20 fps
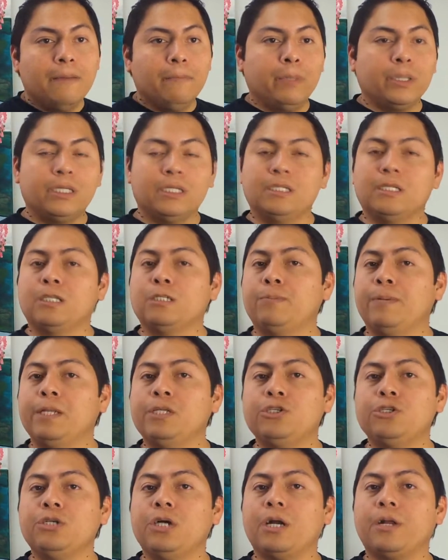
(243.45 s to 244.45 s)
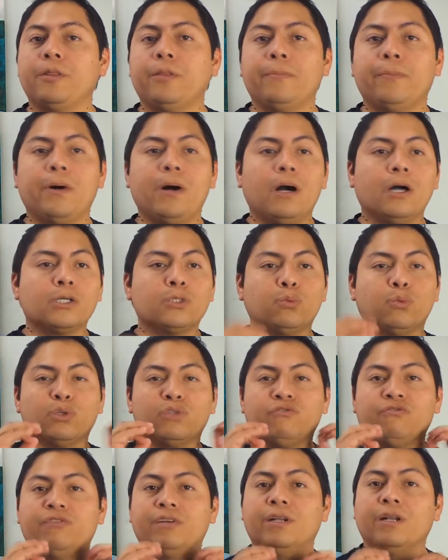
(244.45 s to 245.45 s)
but the suspension out of the box
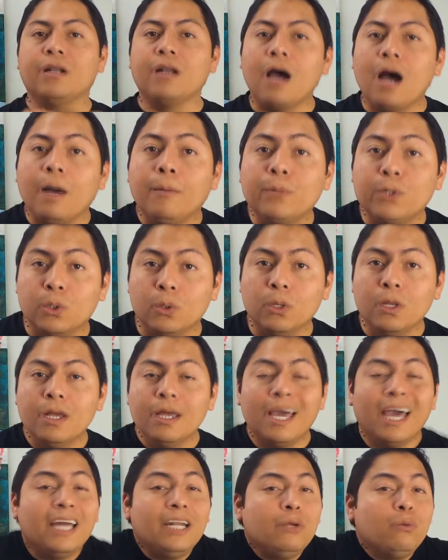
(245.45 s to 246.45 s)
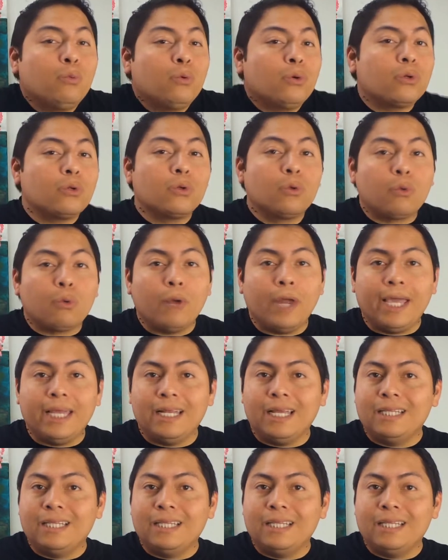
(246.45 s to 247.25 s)
was phenomenal, and it worked great.